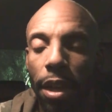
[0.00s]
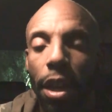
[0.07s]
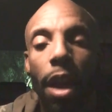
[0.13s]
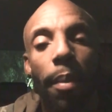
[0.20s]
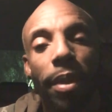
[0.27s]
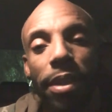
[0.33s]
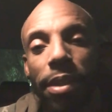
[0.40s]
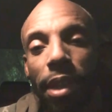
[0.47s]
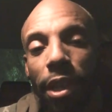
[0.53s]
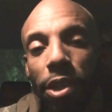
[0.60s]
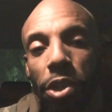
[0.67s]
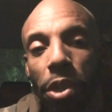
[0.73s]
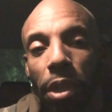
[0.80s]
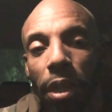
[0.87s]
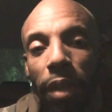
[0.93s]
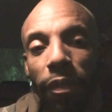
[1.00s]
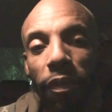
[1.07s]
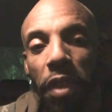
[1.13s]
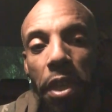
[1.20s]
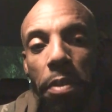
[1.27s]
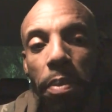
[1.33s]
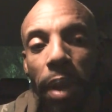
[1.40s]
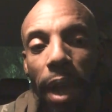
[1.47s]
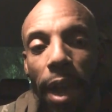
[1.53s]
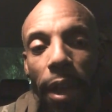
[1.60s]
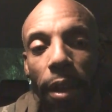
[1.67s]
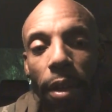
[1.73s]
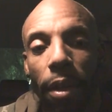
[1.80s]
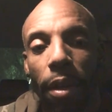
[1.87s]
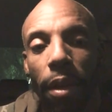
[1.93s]
comment section and
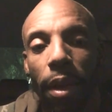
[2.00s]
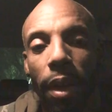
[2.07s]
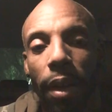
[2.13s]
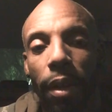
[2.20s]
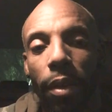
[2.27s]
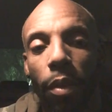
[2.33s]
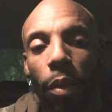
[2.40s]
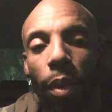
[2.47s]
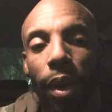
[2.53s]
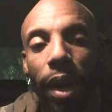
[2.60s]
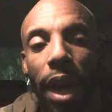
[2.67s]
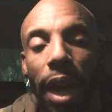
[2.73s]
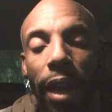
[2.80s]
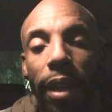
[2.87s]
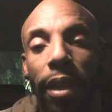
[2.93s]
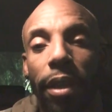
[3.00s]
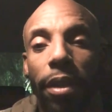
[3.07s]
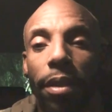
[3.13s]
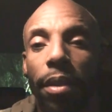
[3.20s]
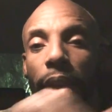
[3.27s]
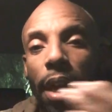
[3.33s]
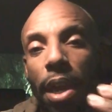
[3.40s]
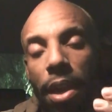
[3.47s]
feedback on where I can